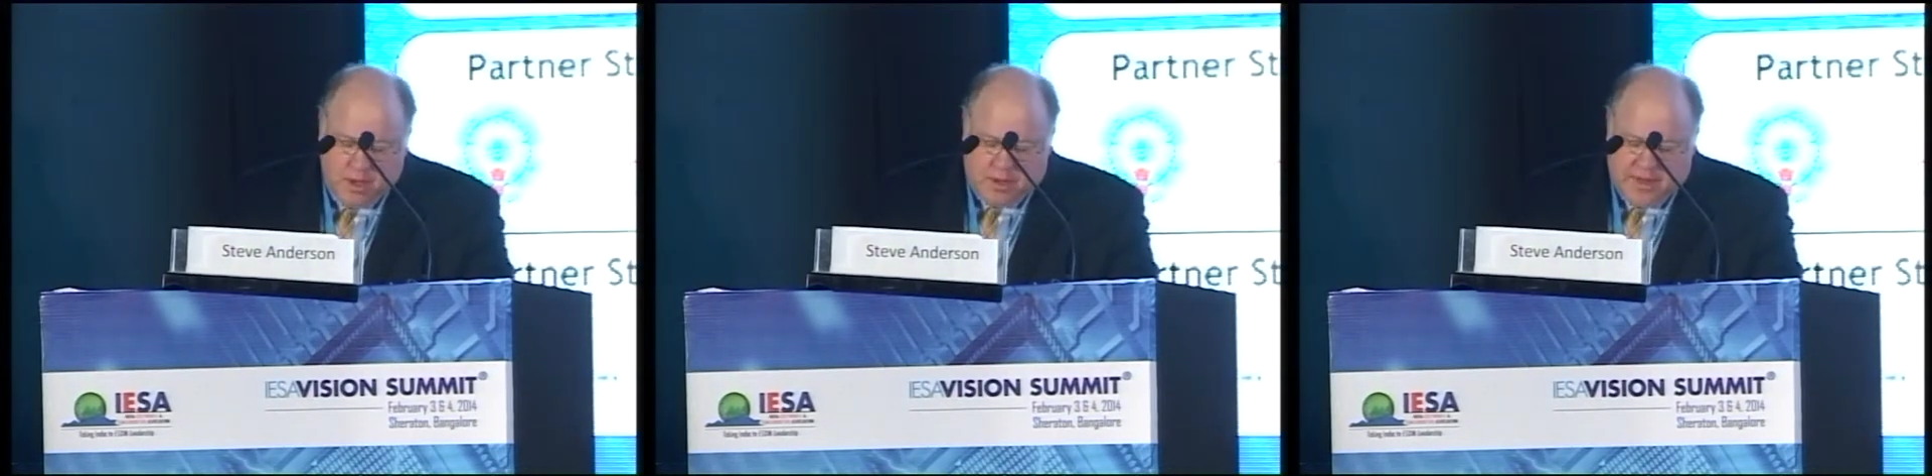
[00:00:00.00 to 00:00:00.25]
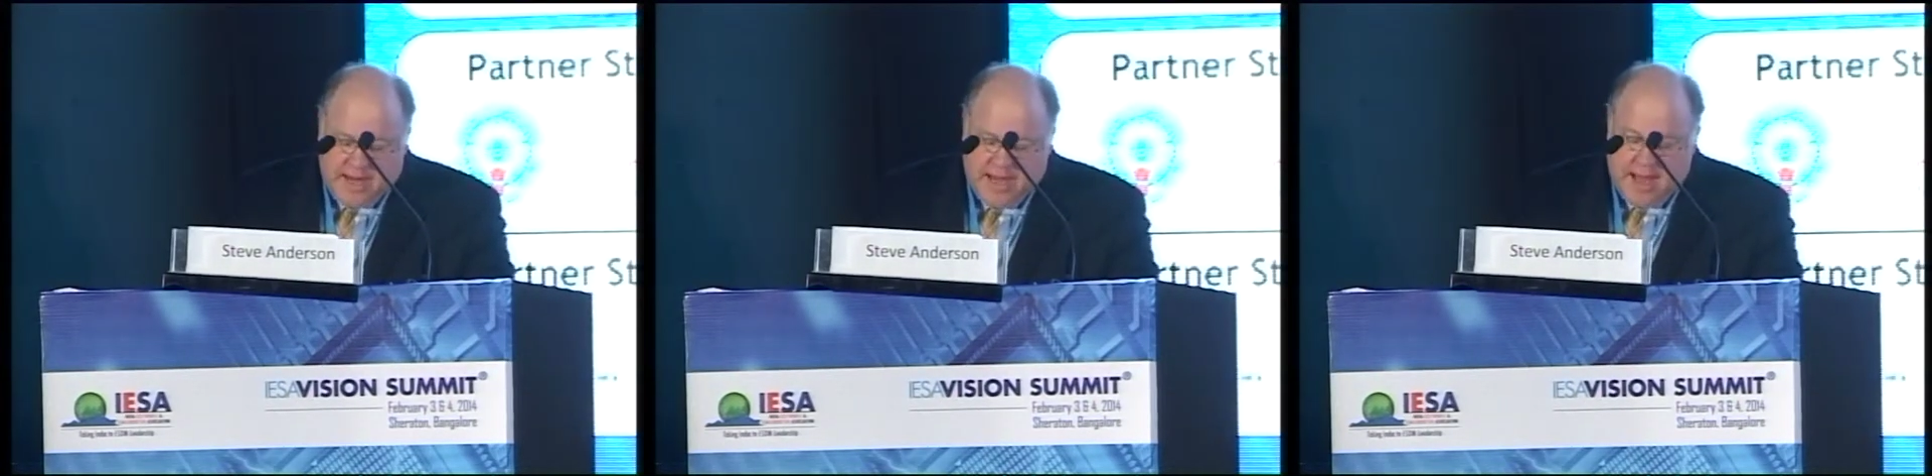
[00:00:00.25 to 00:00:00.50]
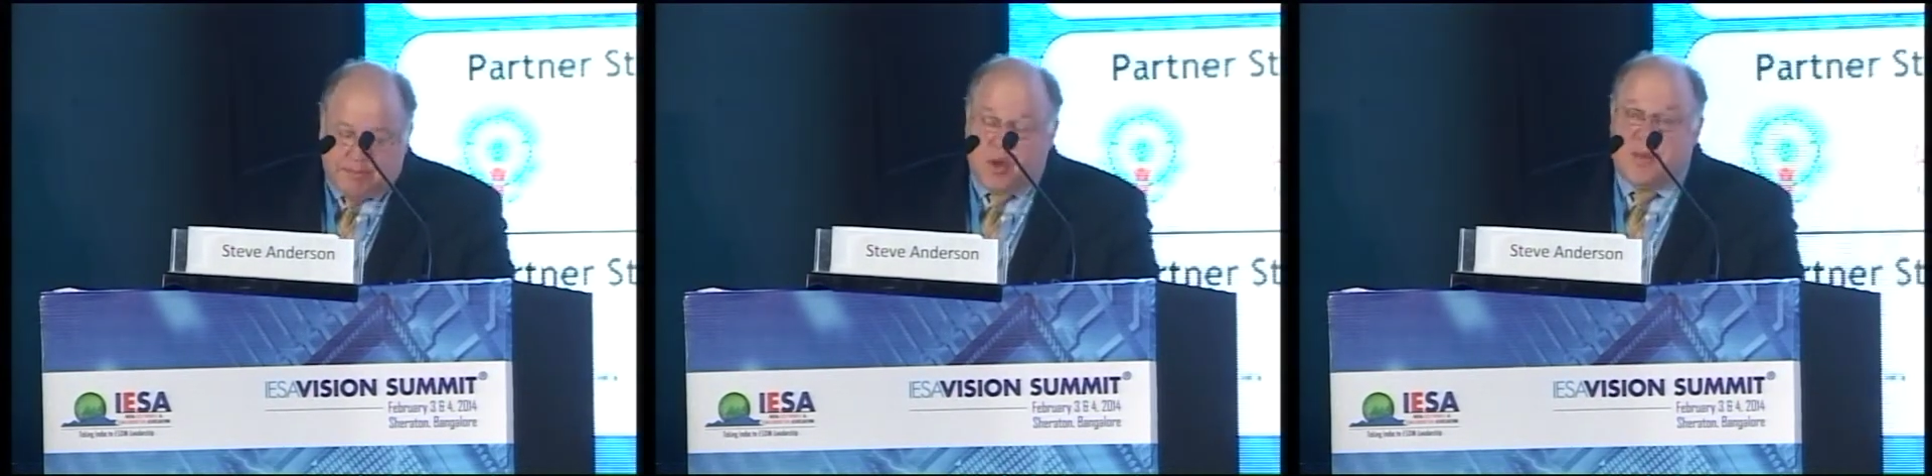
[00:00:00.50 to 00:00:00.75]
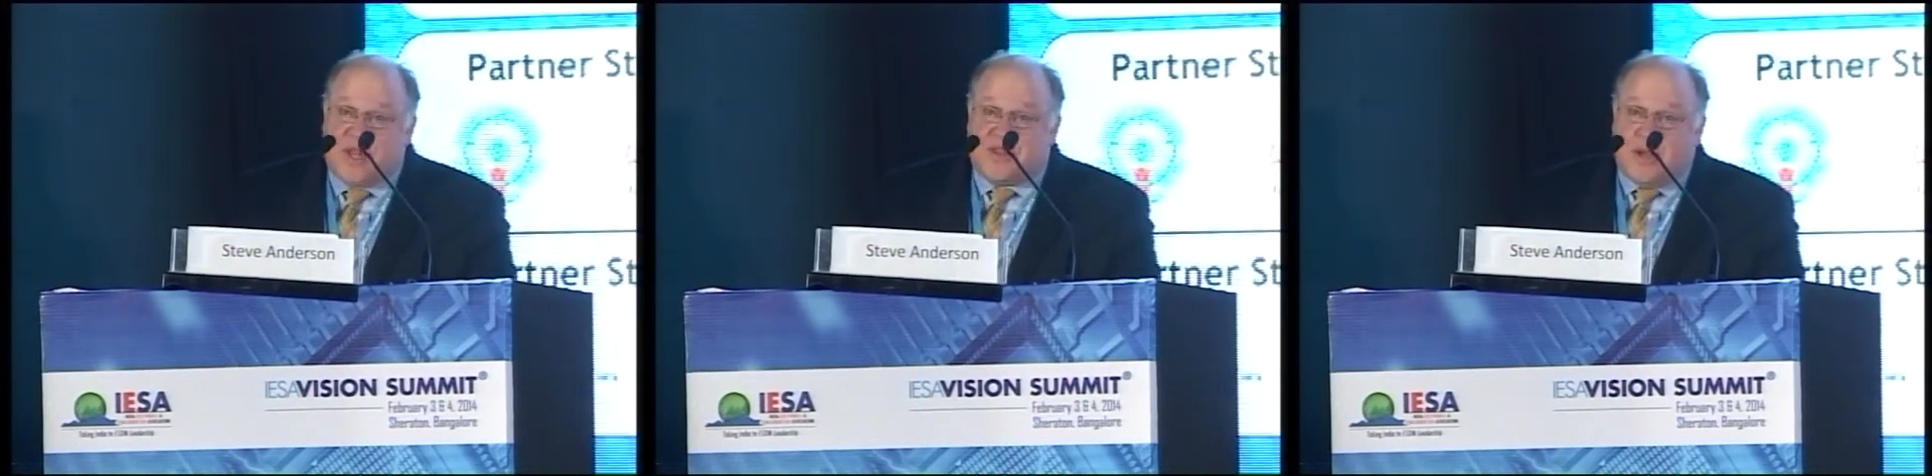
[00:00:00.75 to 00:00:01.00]
They
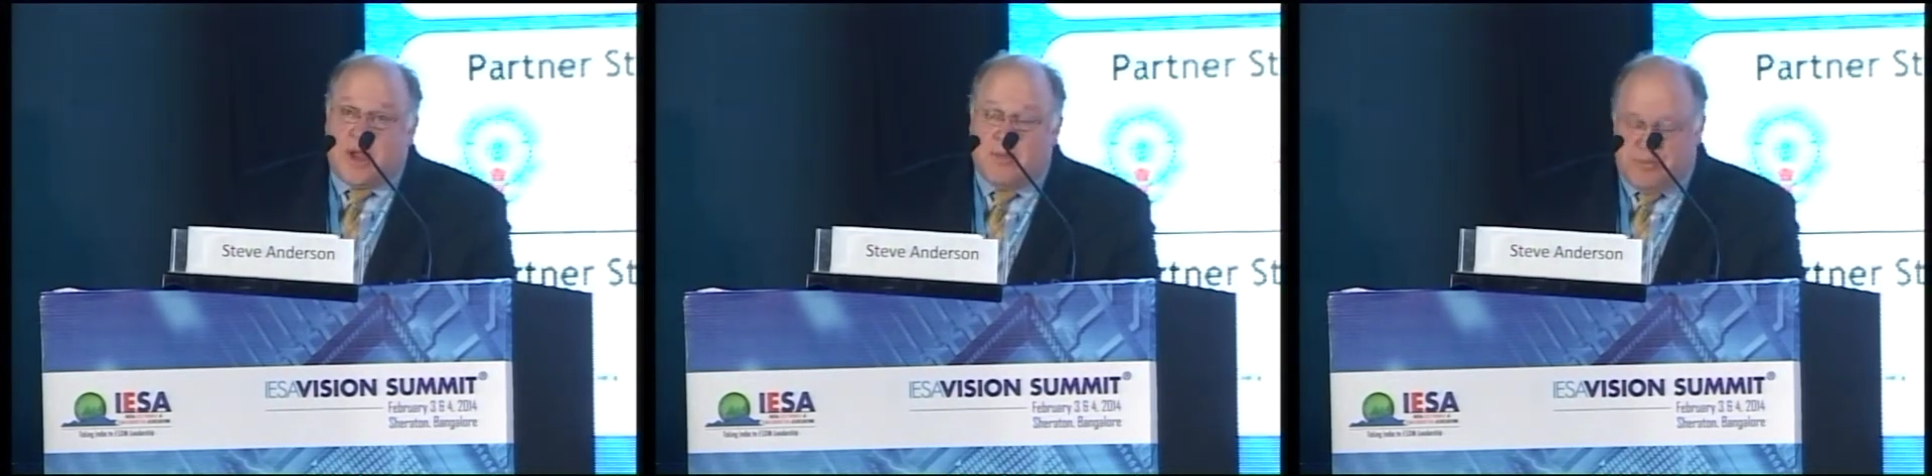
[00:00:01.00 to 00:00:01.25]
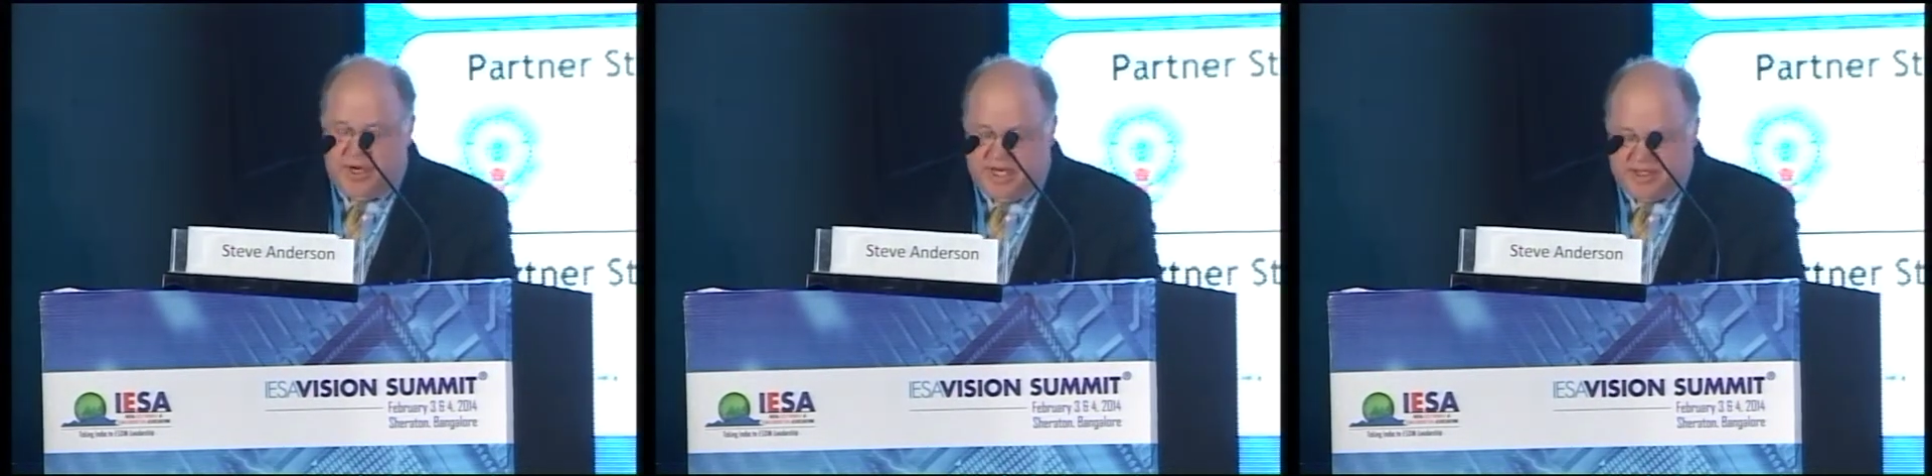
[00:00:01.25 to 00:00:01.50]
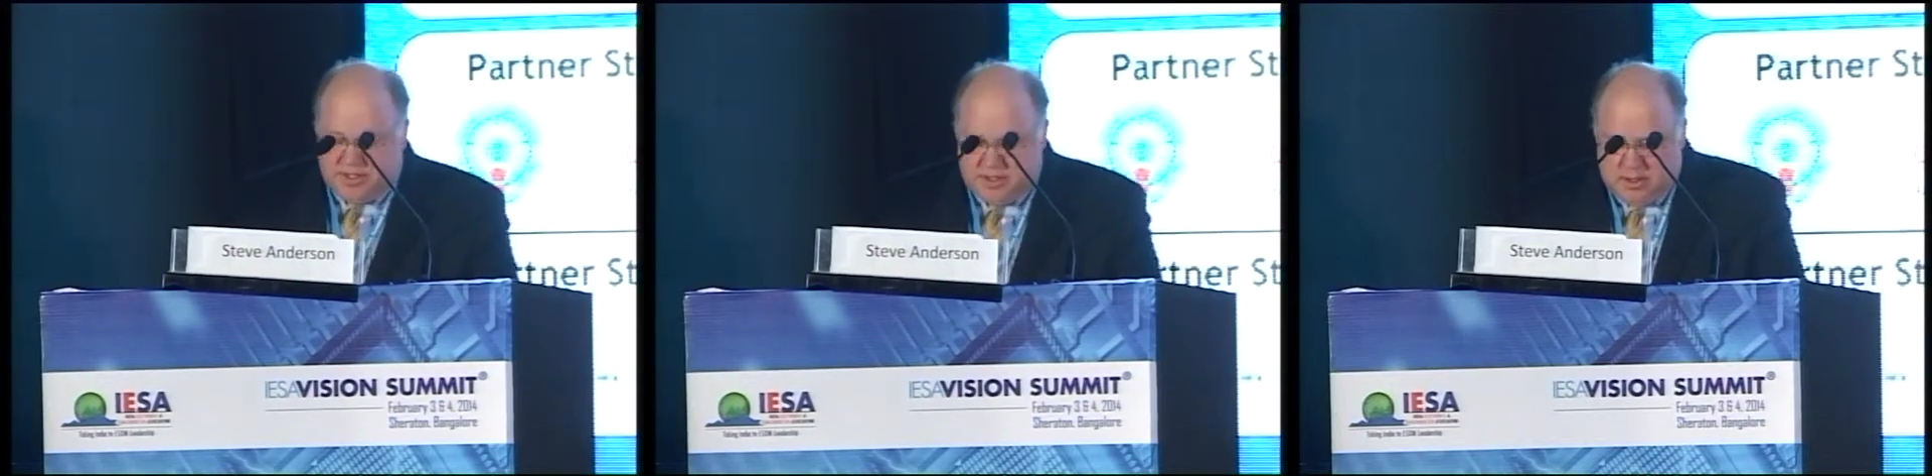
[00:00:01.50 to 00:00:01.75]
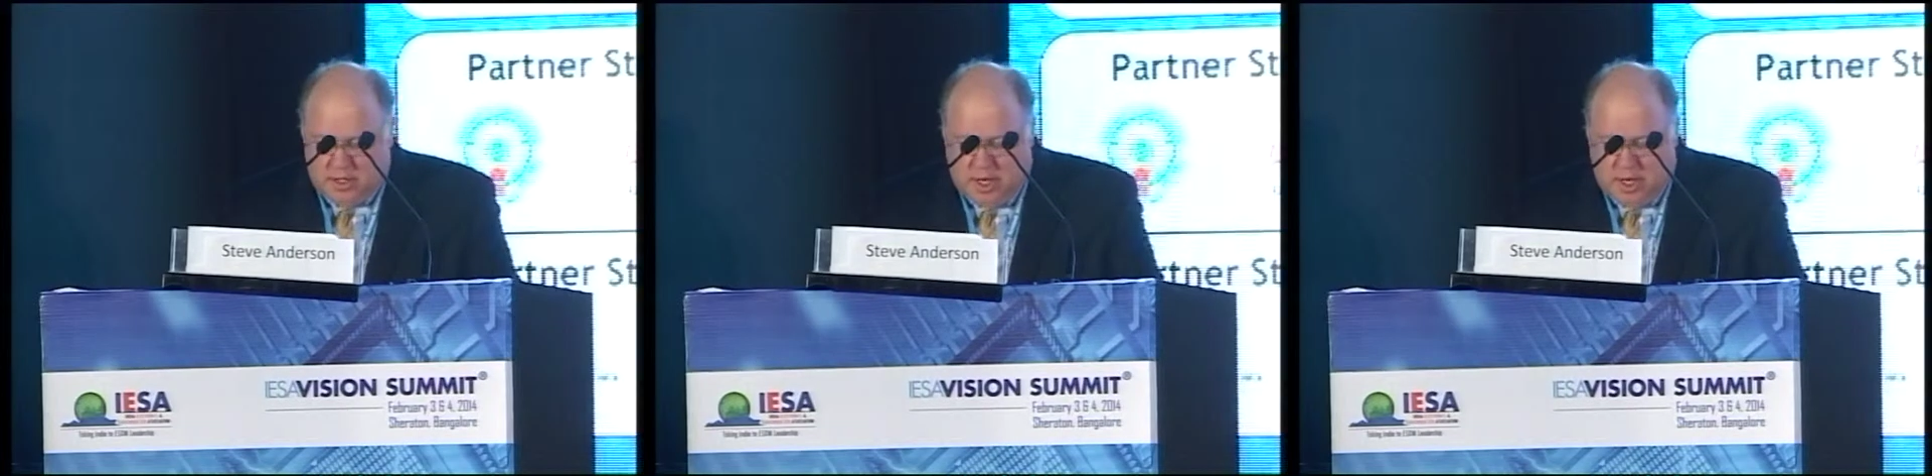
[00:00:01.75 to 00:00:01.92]
complement the company's